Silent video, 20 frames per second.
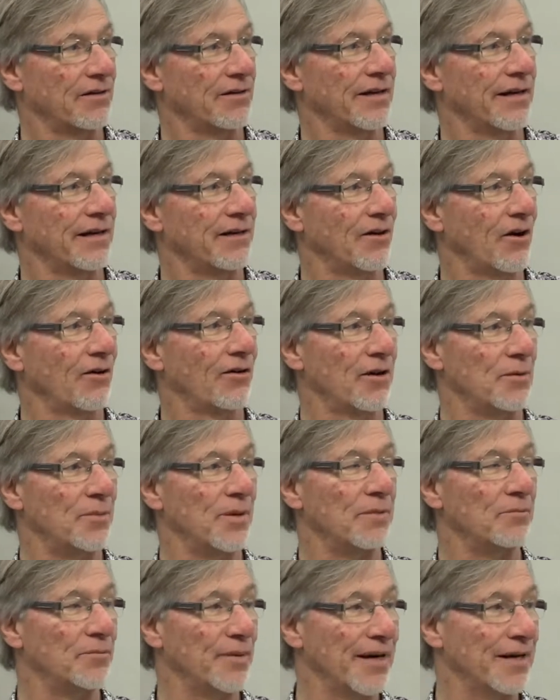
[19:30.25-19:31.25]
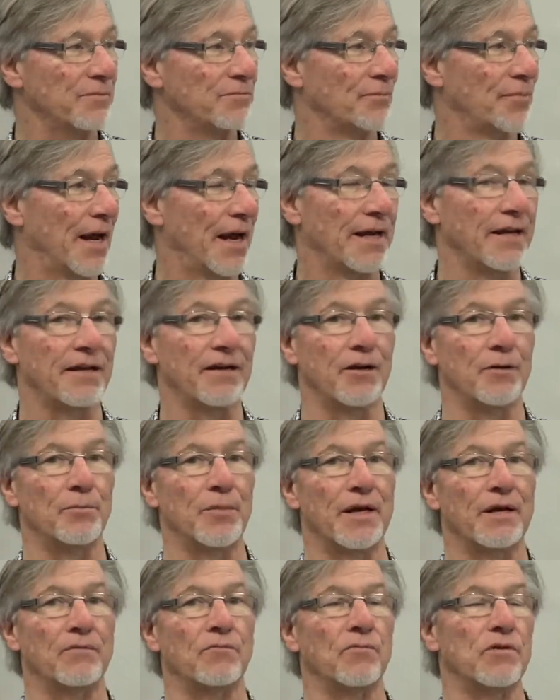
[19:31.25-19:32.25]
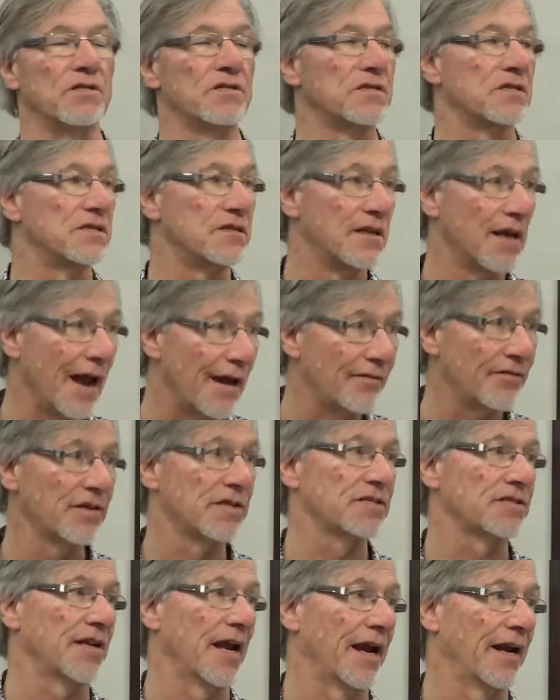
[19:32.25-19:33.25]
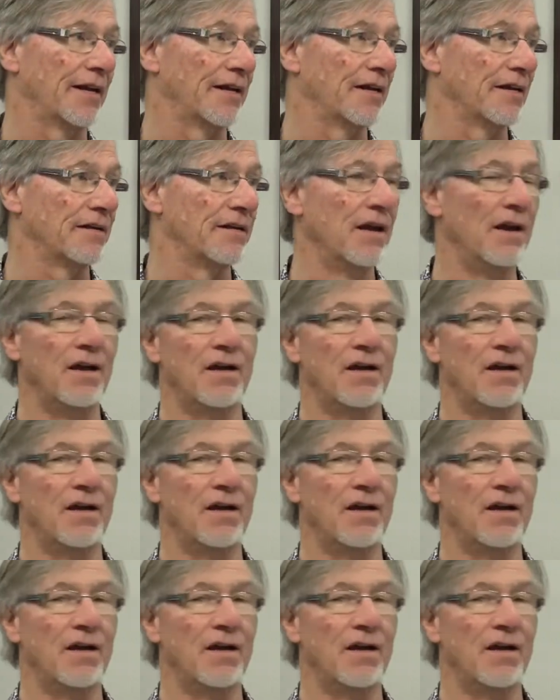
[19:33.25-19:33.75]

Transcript: He had already been beaten by him and was devastated